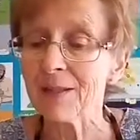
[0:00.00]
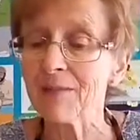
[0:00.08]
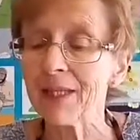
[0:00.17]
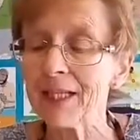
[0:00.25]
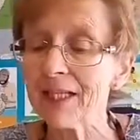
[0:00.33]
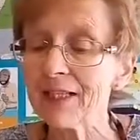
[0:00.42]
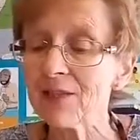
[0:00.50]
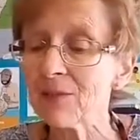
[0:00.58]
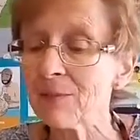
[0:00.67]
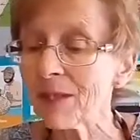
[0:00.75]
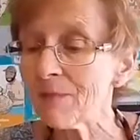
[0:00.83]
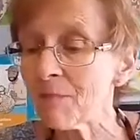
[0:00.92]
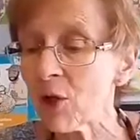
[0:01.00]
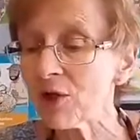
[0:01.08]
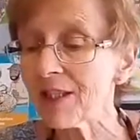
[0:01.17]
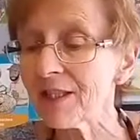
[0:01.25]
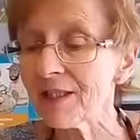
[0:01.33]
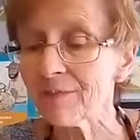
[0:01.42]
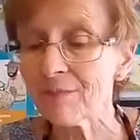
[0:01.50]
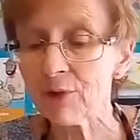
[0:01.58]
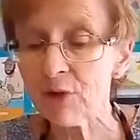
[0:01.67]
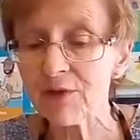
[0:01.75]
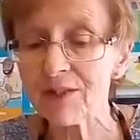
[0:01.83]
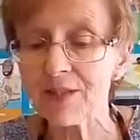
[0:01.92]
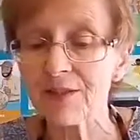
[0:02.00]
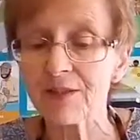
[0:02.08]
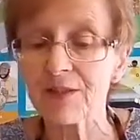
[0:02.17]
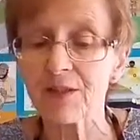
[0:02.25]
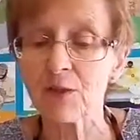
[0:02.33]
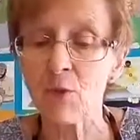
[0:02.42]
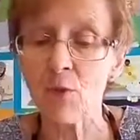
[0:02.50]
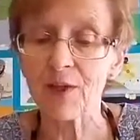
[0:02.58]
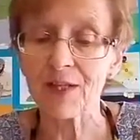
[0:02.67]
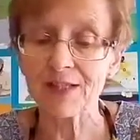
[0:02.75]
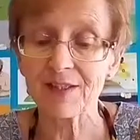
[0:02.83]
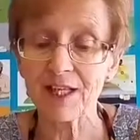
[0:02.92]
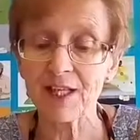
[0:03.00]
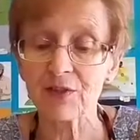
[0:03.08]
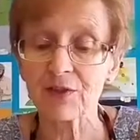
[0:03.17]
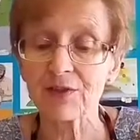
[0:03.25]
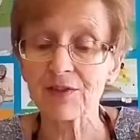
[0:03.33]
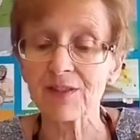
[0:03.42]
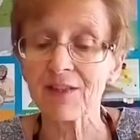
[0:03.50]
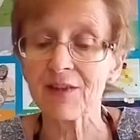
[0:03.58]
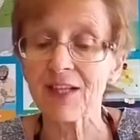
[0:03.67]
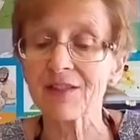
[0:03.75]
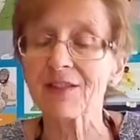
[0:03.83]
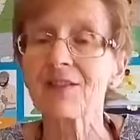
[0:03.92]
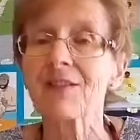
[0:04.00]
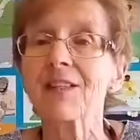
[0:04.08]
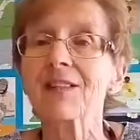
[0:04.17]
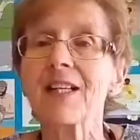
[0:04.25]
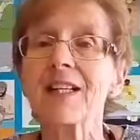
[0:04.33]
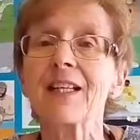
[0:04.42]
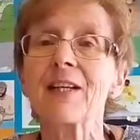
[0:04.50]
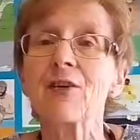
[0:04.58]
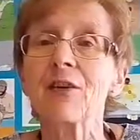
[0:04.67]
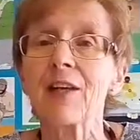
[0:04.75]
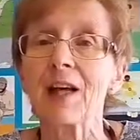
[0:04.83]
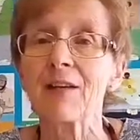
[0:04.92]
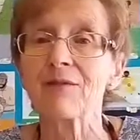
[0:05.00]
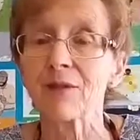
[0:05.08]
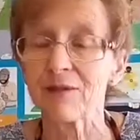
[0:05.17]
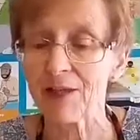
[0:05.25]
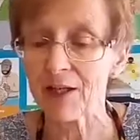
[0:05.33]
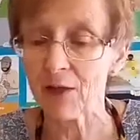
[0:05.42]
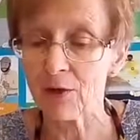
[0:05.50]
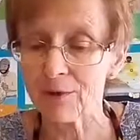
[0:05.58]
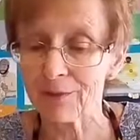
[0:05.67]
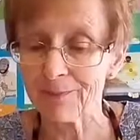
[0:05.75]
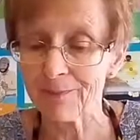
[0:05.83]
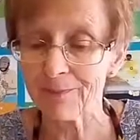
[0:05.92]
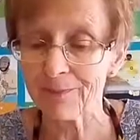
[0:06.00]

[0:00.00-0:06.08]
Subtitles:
beginning to be embodied in processes and organizations and thus taking on a life of their own?